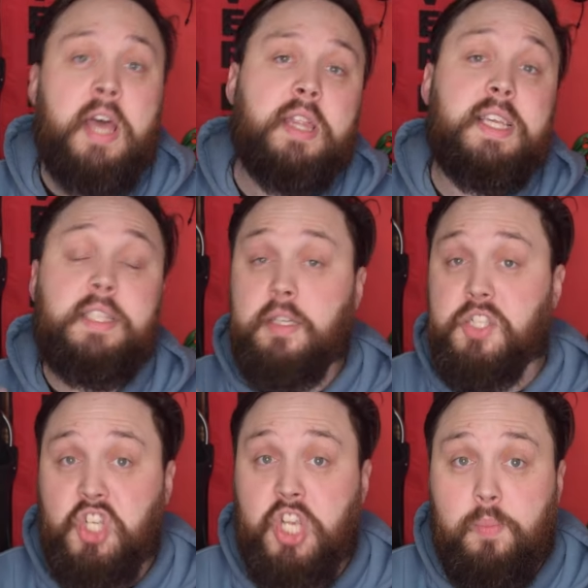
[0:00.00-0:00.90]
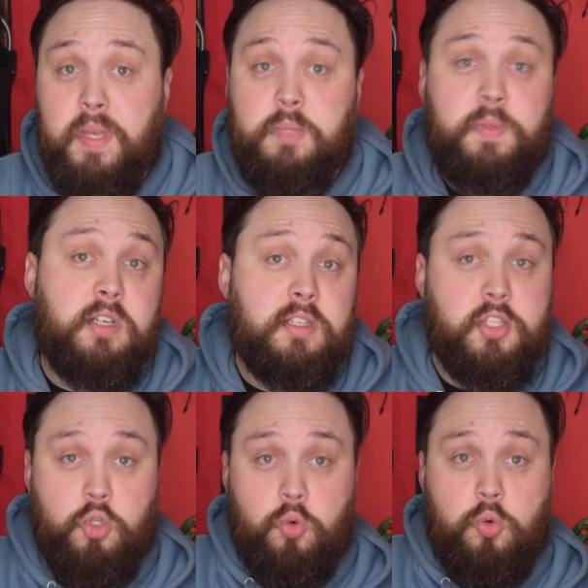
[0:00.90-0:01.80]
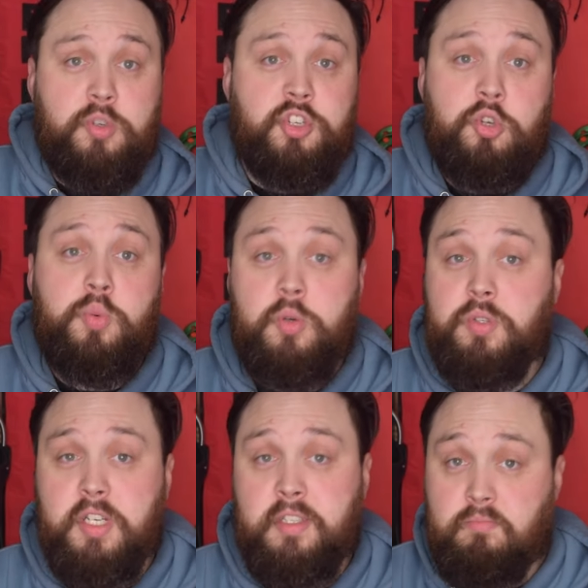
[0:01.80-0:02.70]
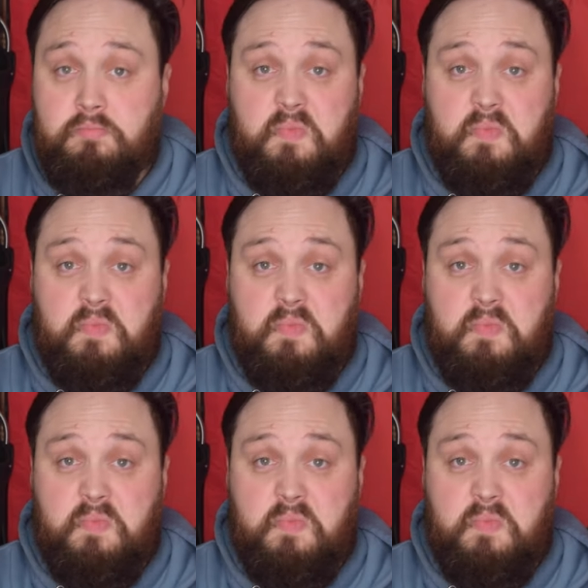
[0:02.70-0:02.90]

These are the cheapest because the snorkel tube will just